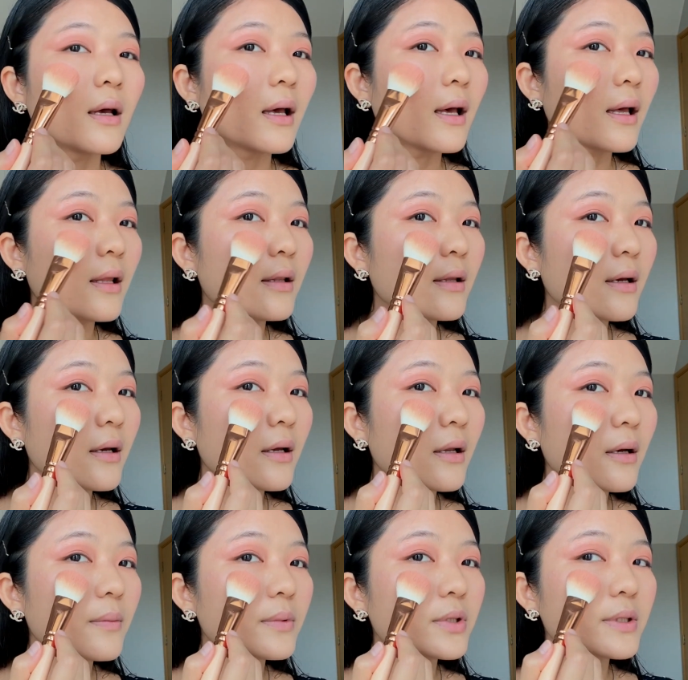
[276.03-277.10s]
and then
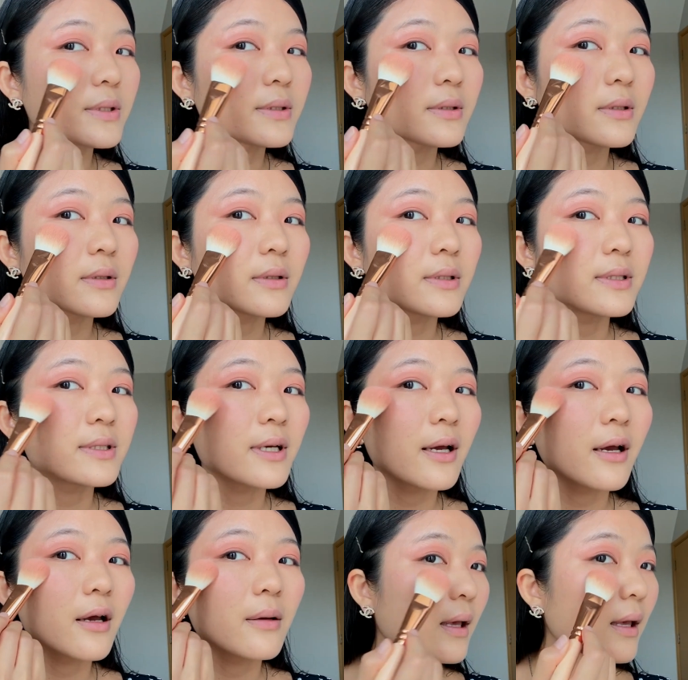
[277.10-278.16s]
I'm just gonna
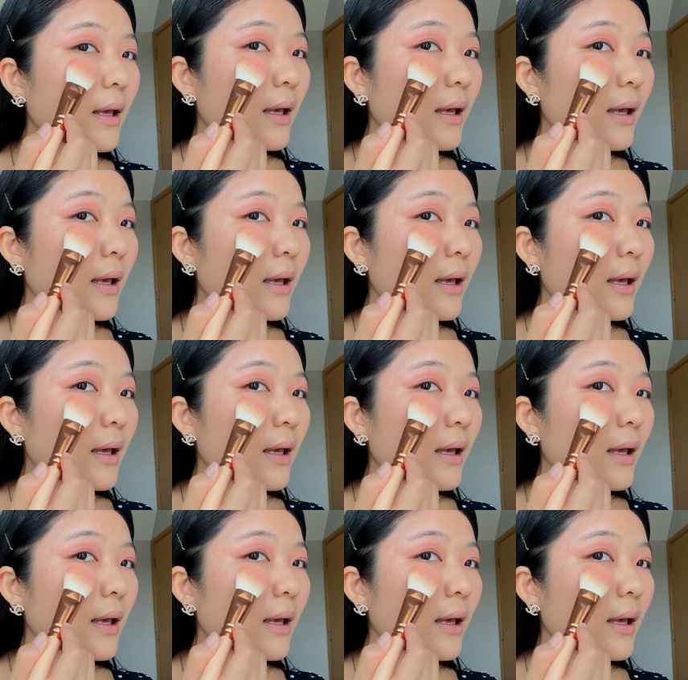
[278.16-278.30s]
tap